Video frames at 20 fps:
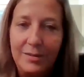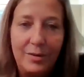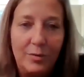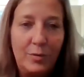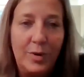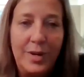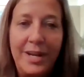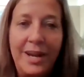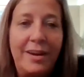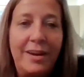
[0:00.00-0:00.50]

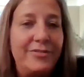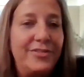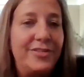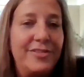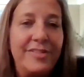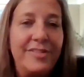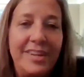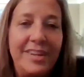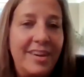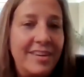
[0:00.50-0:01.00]
one
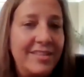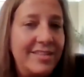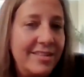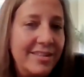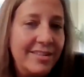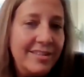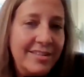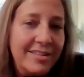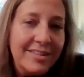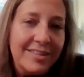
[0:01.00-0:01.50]
after the
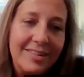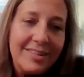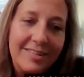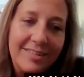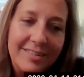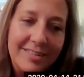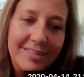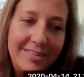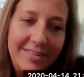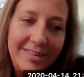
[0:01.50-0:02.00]
other,
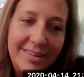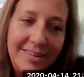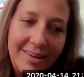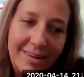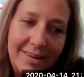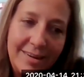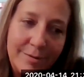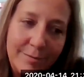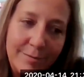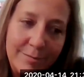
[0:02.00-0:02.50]

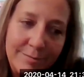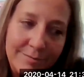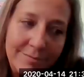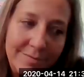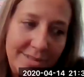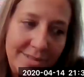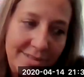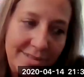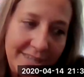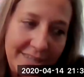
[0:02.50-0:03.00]
um,
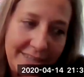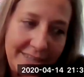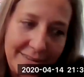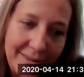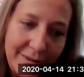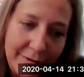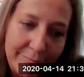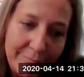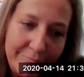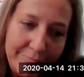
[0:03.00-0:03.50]
stick
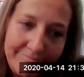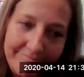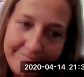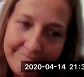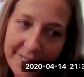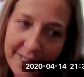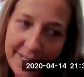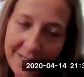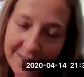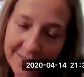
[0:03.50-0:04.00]
their
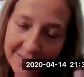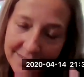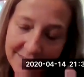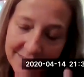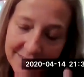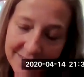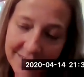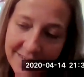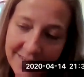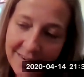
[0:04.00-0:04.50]

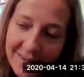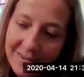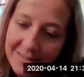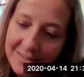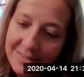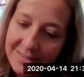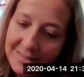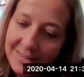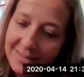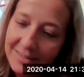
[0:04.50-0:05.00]
penises in
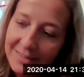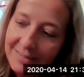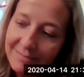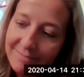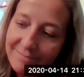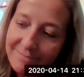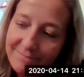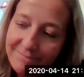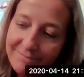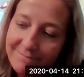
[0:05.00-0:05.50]
us, and